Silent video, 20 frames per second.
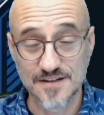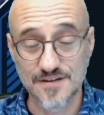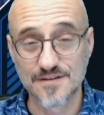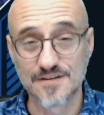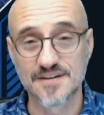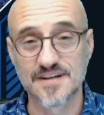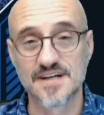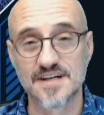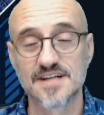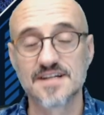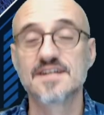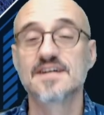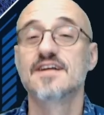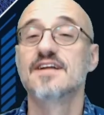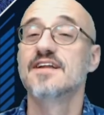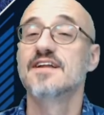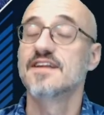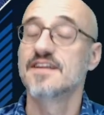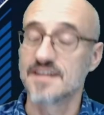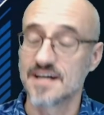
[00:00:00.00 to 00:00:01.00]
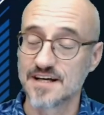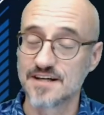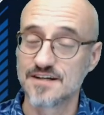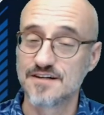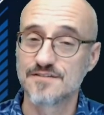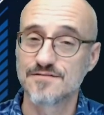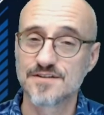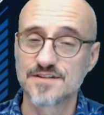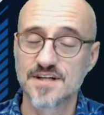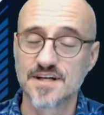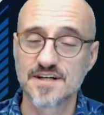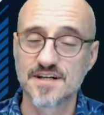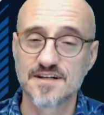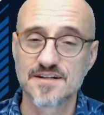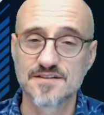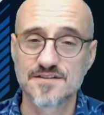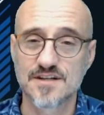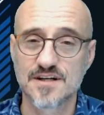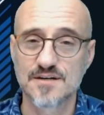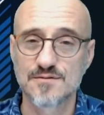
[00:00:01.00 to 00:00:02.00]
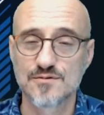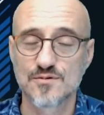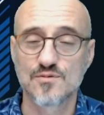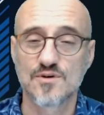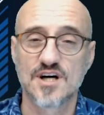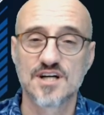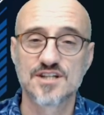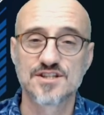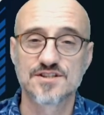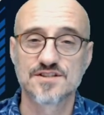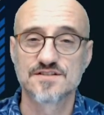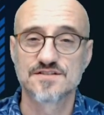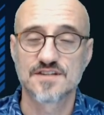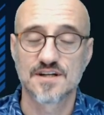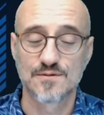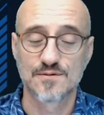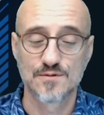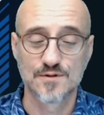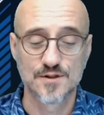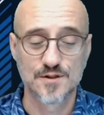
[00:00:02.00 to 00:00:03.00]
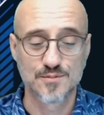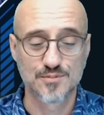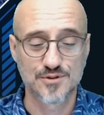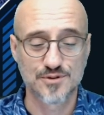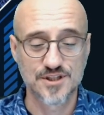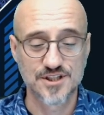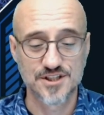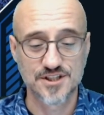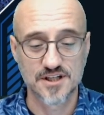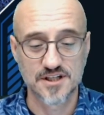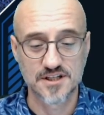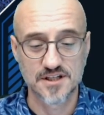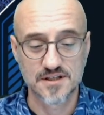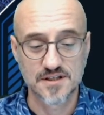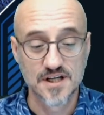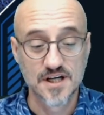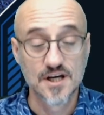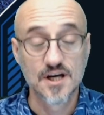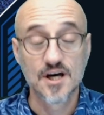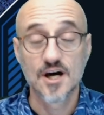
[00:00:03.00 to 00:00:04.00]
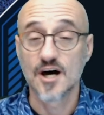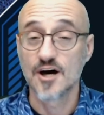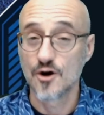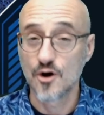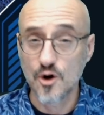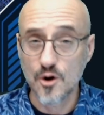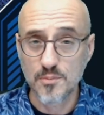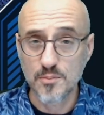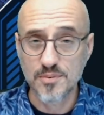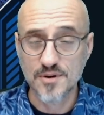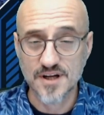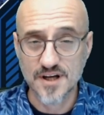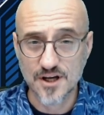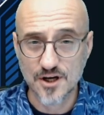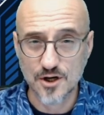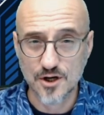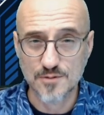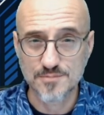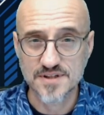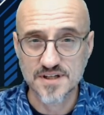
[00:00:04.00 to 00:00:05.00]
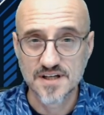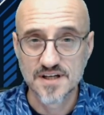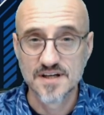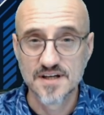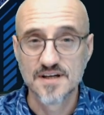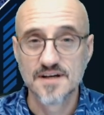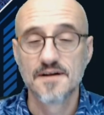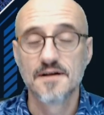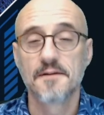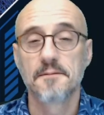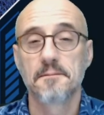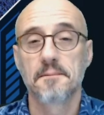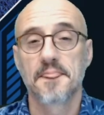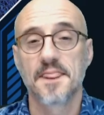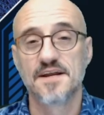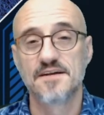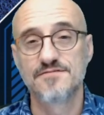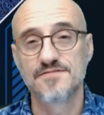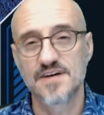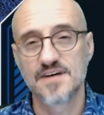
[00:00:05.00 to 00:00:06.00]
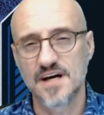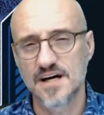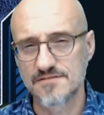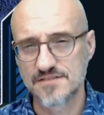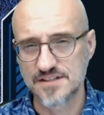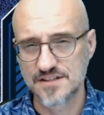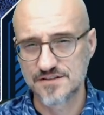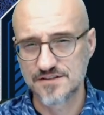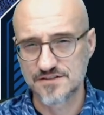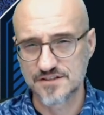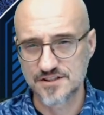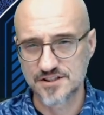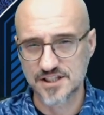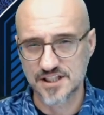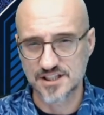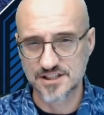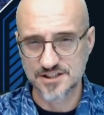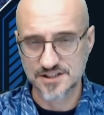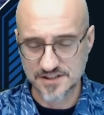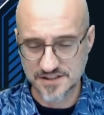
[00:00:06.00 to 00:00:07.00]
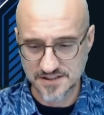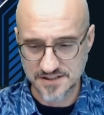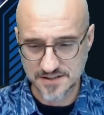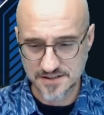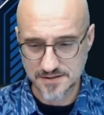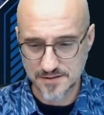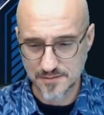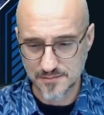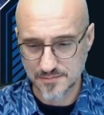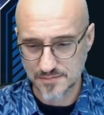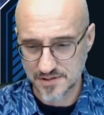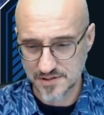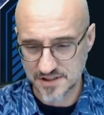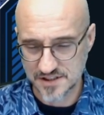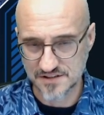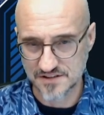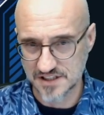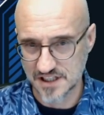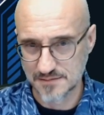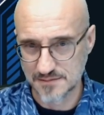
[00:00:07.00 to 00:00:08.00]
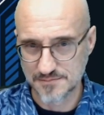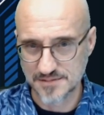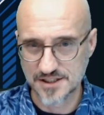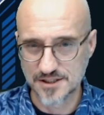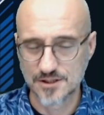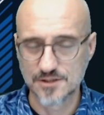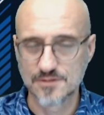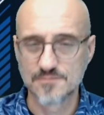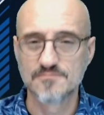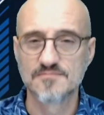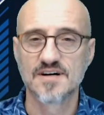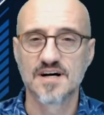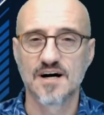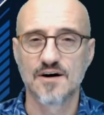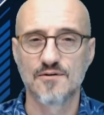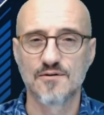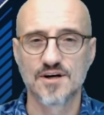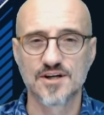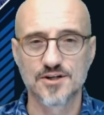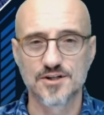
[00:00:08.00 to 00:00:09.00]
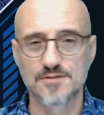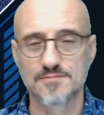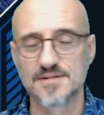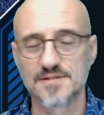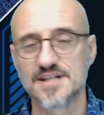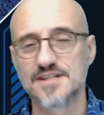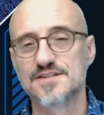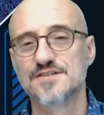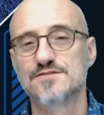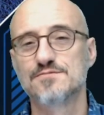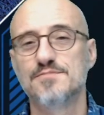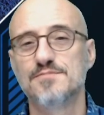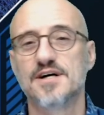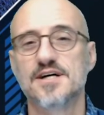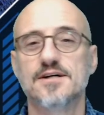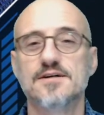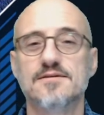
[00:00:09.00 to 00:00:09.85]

then, thank you for taking the time to watch this. I really appreciate it. I hope it helped. And if you have any suggestions, please let me know how I could have made this better.